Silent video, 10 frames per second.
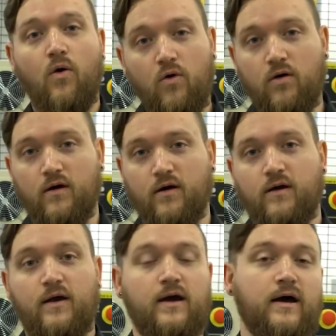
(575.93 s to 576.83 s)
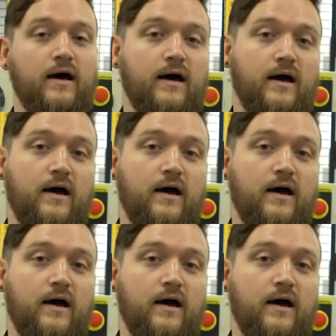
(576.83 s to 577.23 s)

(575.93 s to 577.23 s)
or uh,